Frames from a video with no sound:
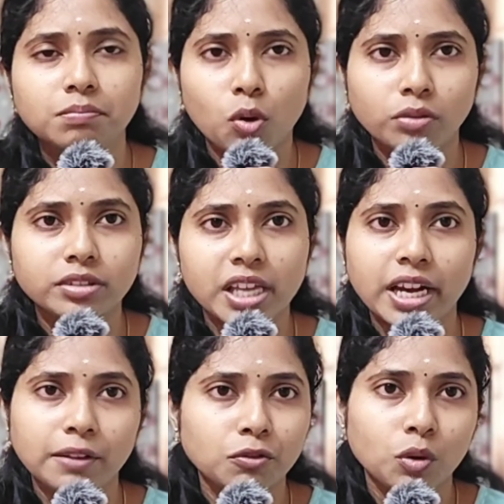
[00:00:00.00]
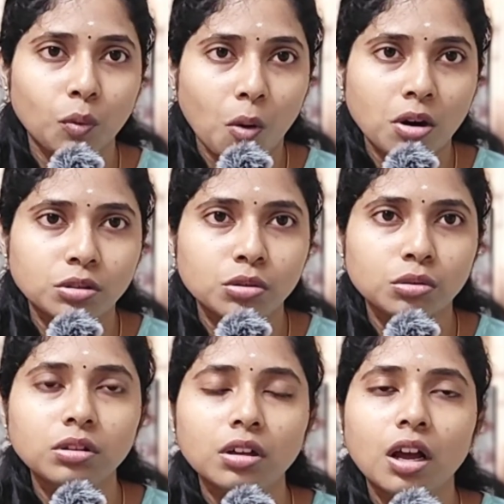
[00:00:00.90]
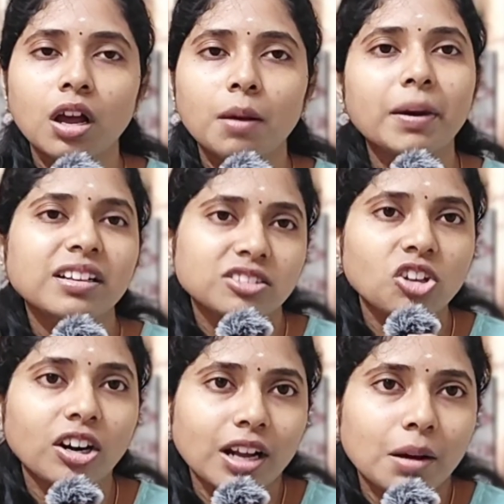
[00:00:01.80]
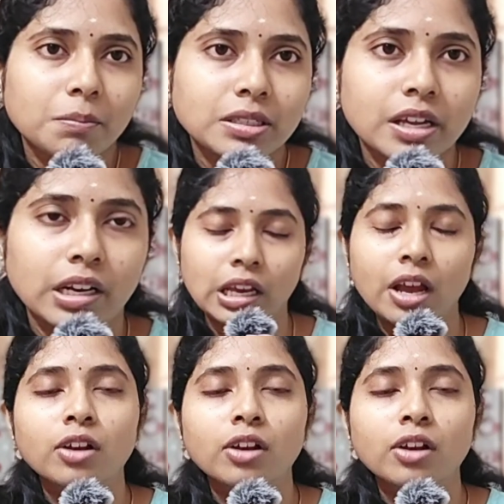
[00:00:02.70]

bone set if you want to, but it's not compulsory.